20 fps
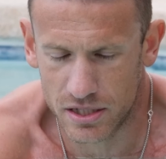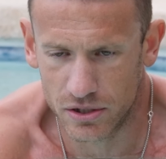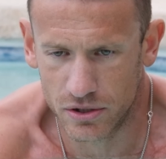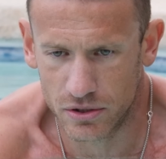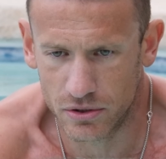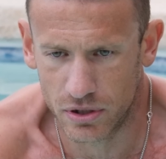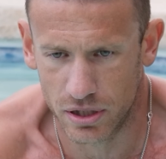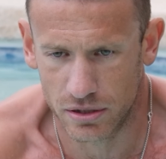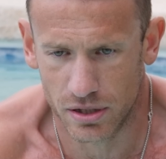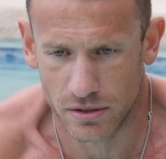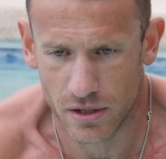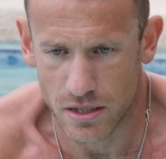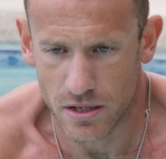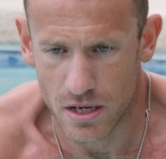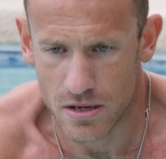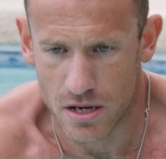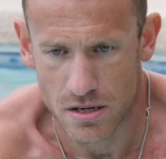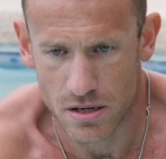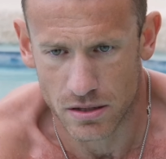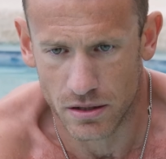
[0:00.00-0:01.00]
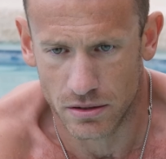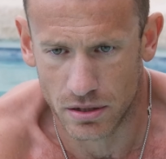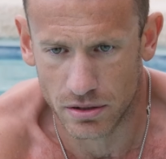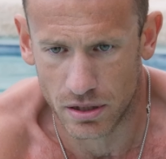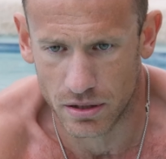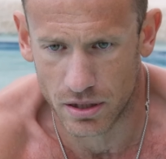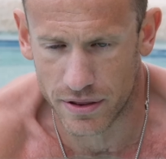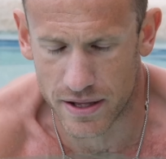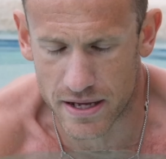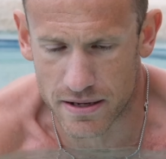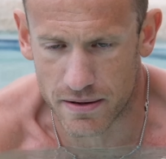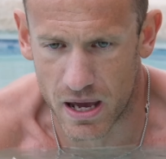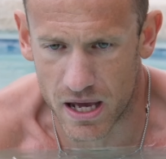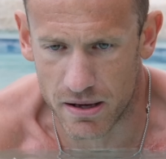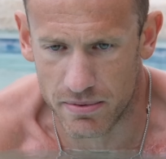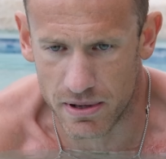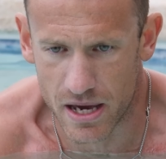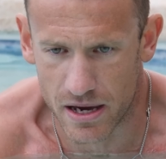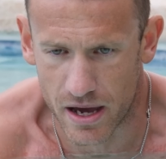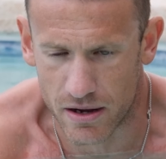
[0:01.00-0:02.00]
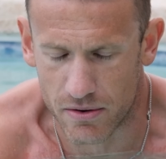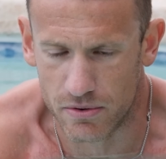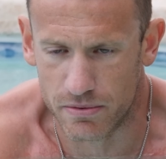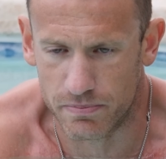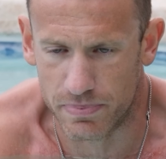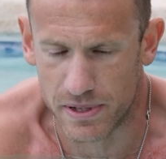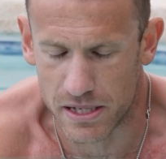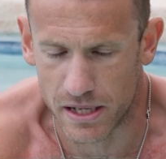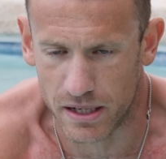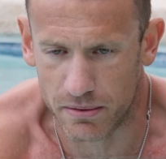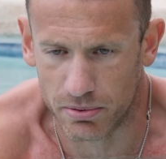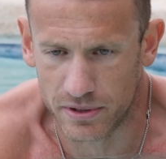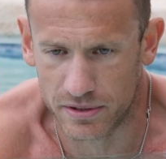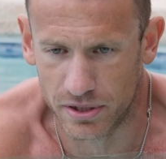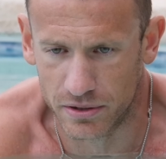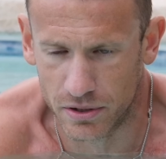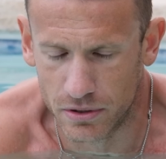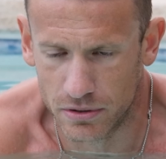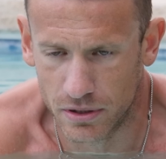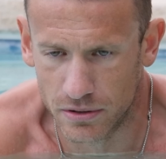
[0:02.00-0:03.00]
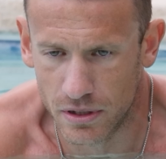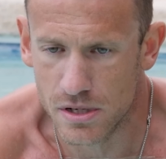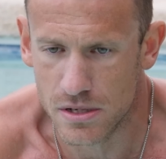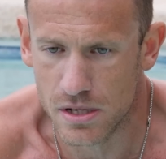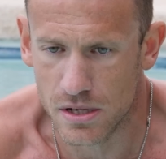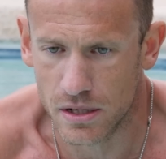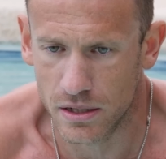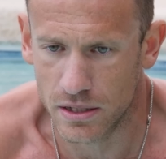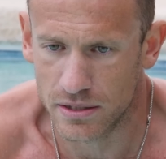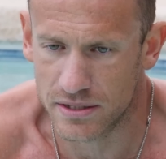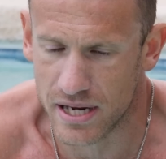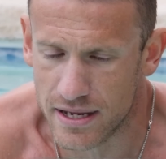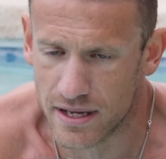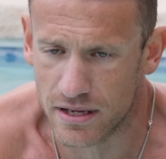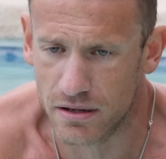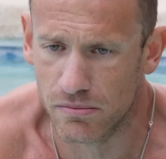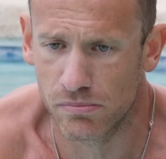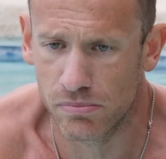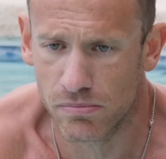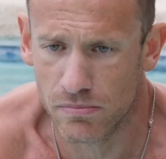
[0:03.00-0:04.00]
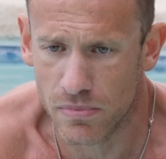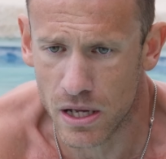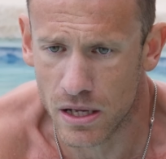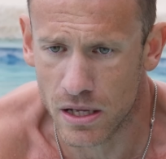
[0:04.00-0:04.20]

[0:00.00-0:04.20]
to think maybe I would be able to take him,